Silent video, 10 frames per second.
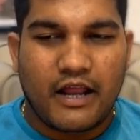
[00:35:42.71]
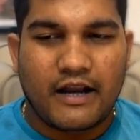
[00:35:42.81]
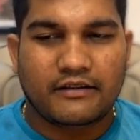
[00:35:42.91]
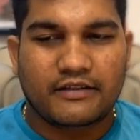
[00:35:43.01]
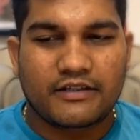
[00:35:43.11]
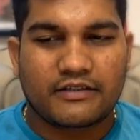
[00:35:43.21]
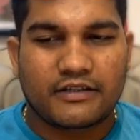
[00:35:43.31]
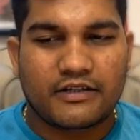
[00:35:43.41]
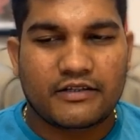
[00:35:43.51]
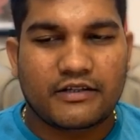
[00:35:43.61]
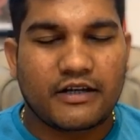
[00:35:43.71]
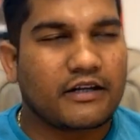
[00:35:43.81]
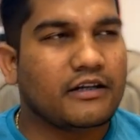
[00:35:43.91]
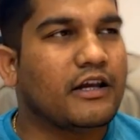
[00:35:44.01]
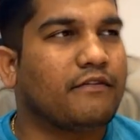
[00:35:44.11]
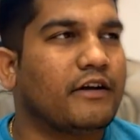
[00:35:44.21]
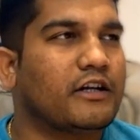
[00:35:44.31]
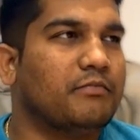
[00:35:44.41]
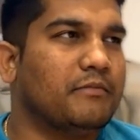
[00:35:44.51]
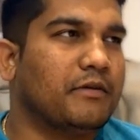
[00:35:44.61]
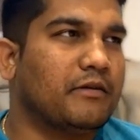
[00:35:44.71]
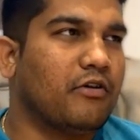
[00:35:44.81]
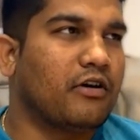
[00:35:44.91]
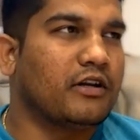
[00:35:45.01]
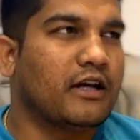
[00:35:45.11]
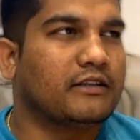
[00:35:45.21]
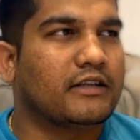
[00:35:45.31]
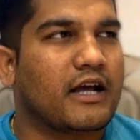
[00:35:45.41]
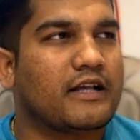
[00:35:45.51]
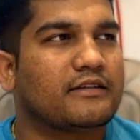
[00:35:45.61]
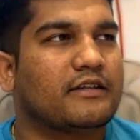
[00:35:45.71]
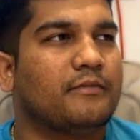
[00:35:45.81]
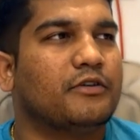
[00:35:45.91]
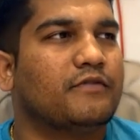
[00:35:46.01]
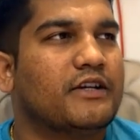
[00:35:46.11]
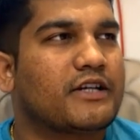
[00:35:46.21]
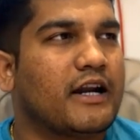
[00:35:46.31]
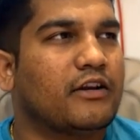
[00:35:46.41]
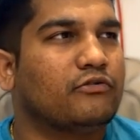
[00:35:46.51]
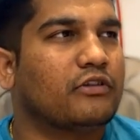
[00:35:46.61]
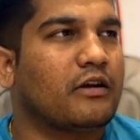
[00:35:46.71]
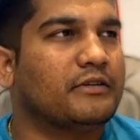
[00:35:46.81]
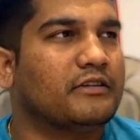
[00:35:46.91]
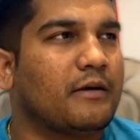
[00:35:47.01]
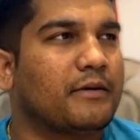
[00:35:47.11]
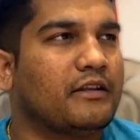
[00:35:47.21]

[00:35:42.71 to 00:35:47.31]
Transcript: and these things greatly affect people born in Adra, Hasta, Purvashada, Uttara Bhadra.